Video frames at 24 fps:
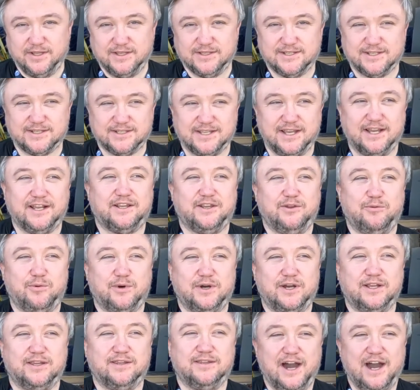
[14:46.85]
It's exactly
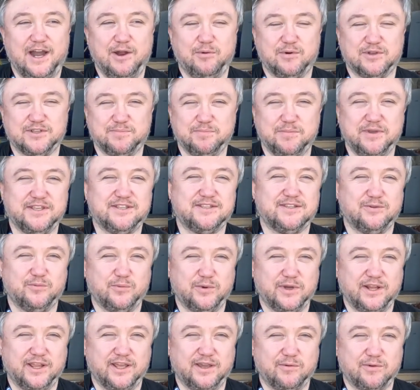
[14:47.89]
what I was missing
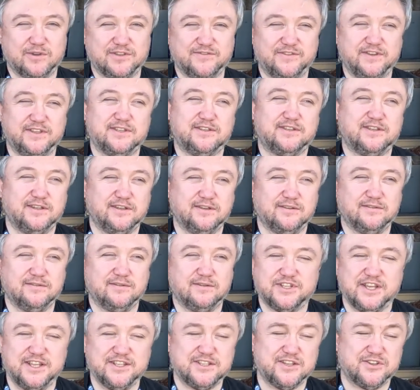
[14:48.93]
when I was visiting
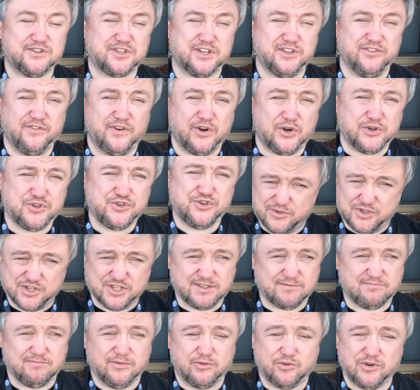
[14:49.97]
Sensors Converge
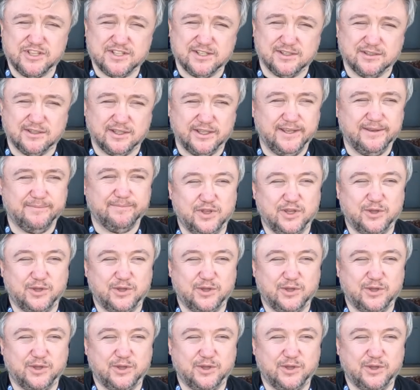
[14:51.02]
just recently.